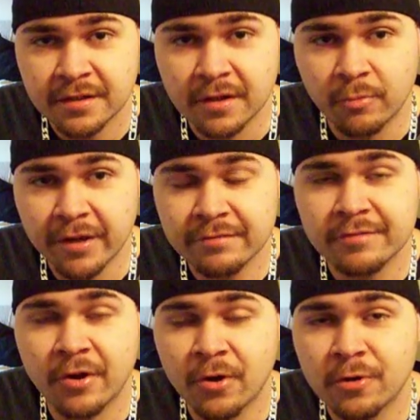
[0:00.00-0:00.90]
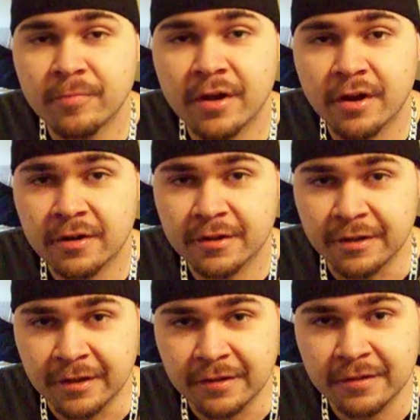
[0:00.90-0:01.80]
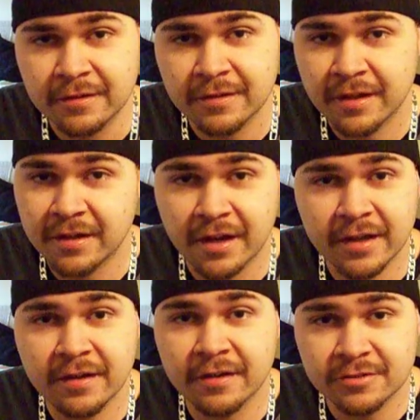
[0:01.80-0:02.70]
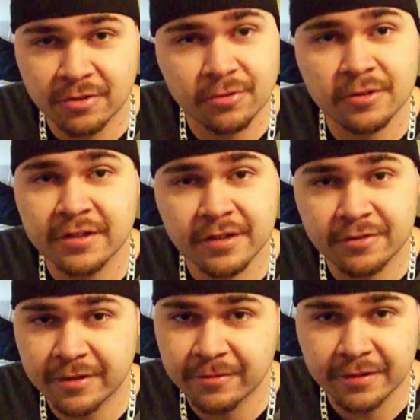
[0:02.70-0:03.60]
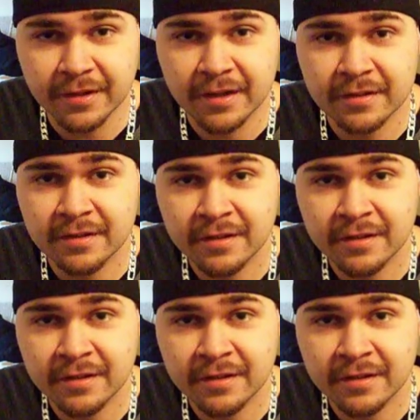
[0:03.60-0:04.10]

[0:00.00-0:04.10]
A wave of home gardening. And I totally agree with that.